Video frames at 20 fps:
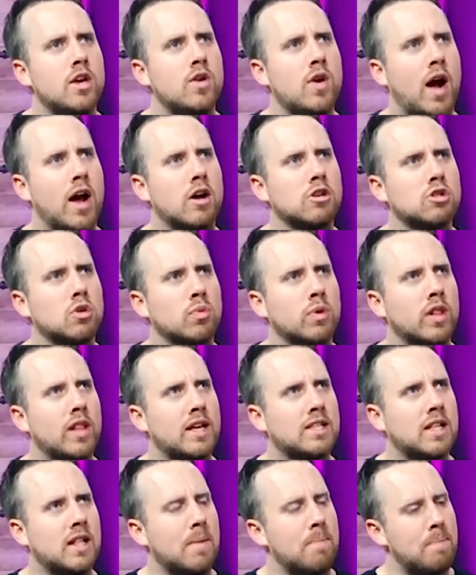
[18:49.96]
you know, I also
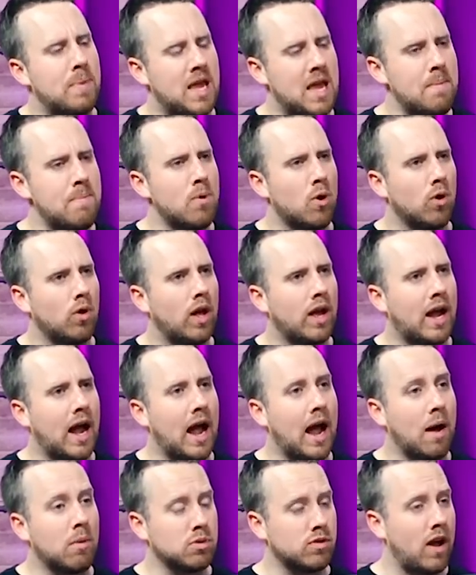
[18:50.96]
realized that the people, like
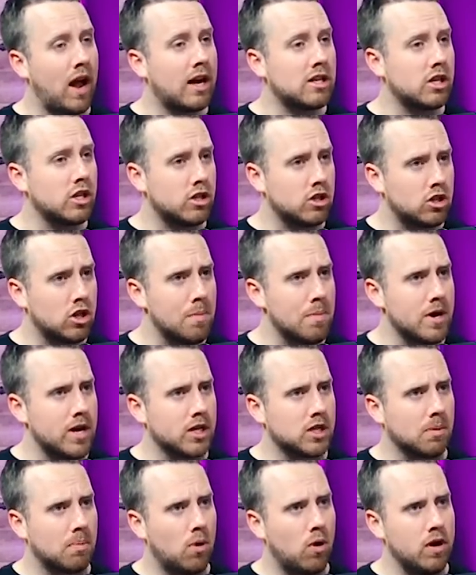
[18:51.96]
I, I, was actually super
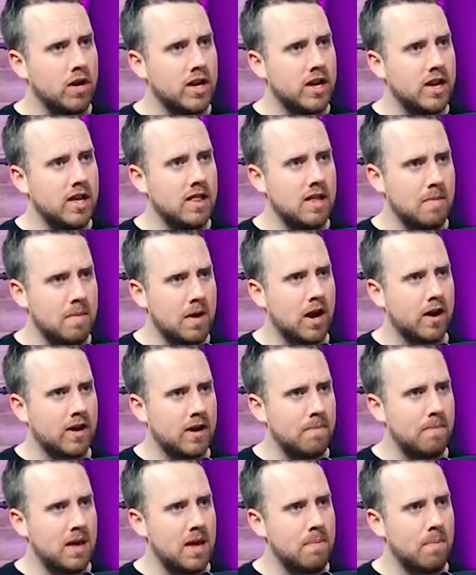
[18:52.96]
disappointed in the
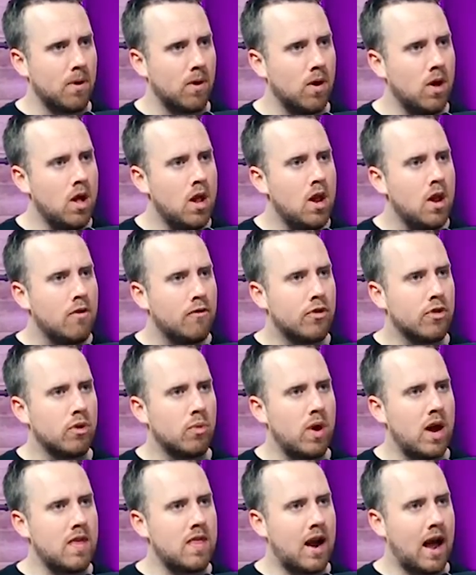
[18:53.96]
American people for
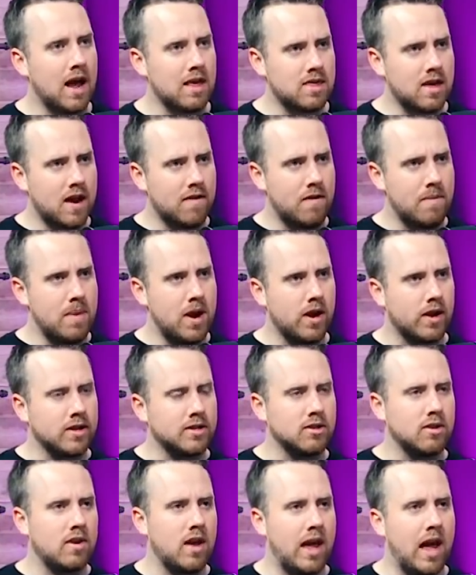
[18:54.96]
the way that I thought of
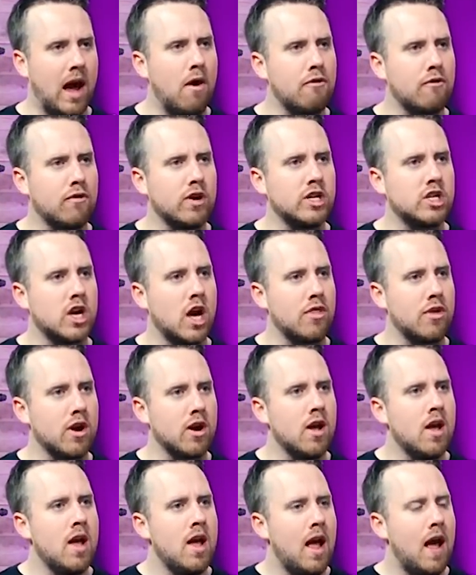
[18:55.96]
Americans looking out for each
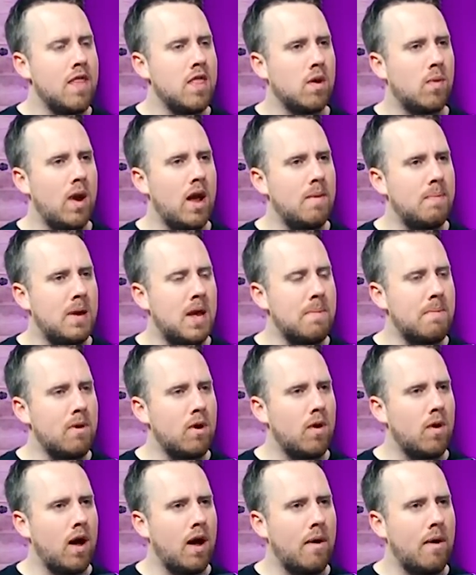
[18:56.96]
other and the way
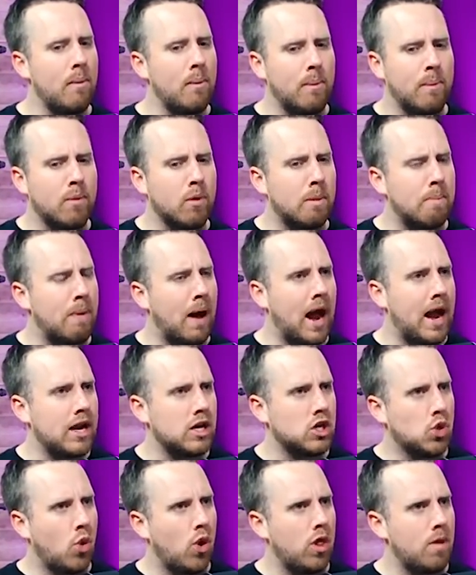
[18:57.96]
people were
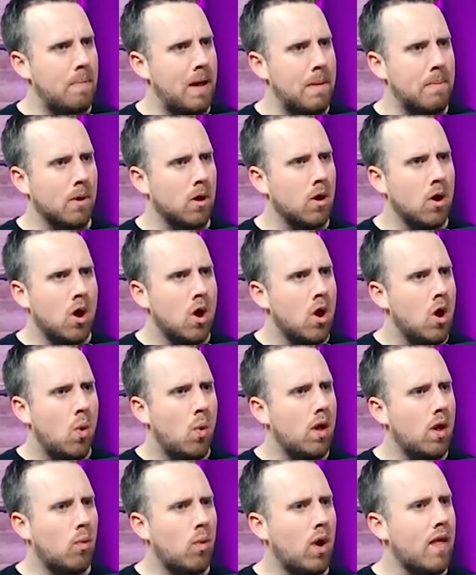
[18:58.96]
buying toilet paper
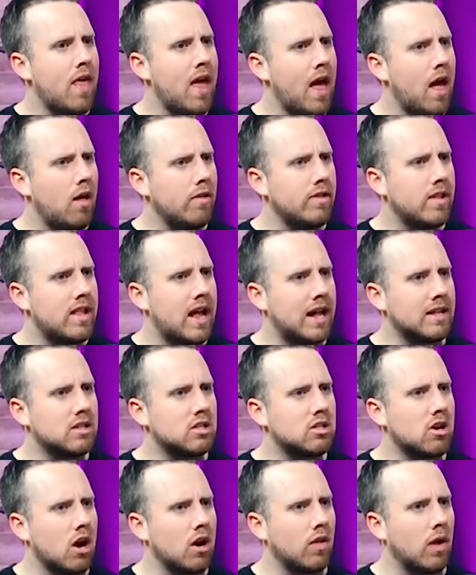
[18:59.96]
where, the hell did that
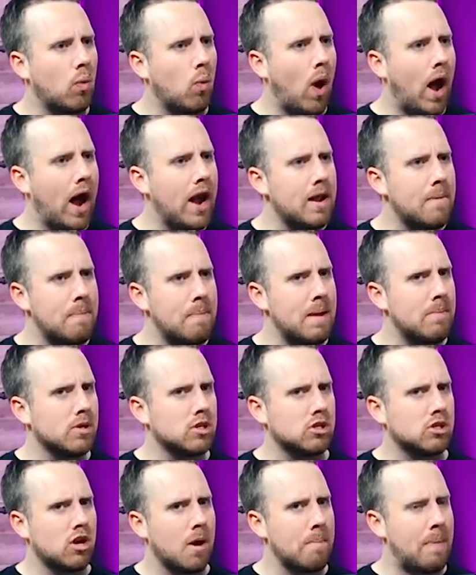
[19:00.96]
start? Like, why did
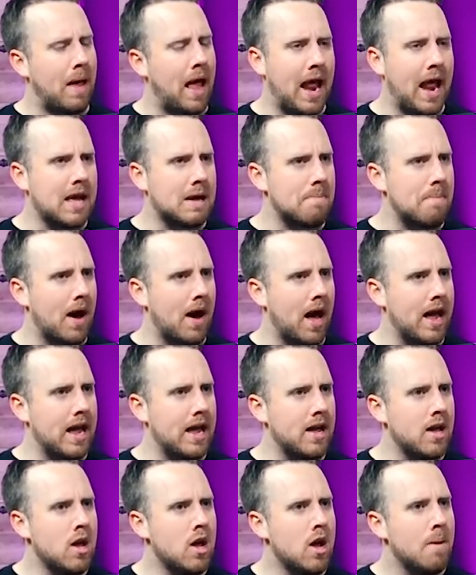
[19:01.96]
people start panic
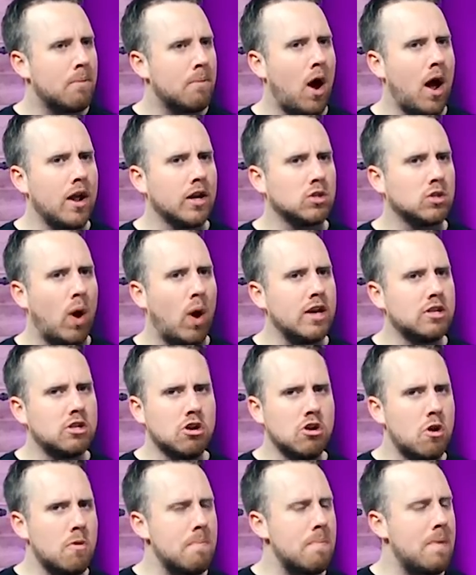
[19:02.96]
buying products? Why is there no